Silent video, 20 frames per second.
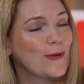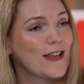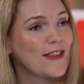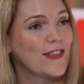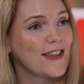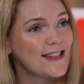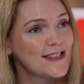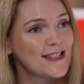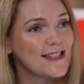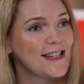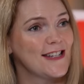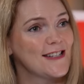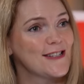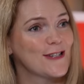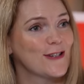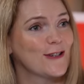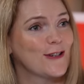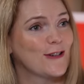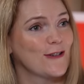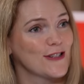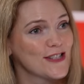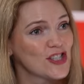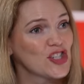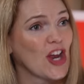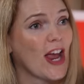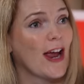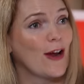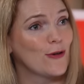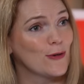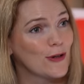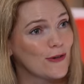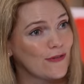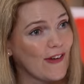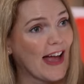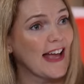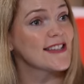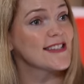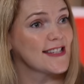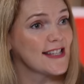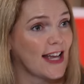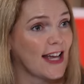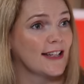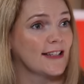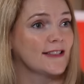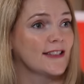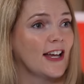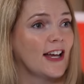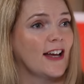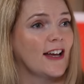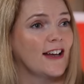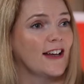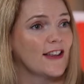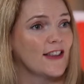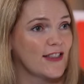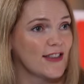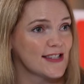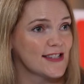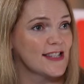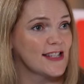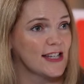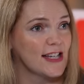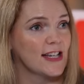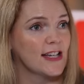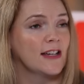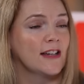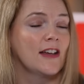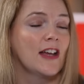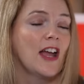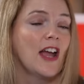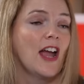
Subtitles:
with Indonesia as chair of ASEAN this year.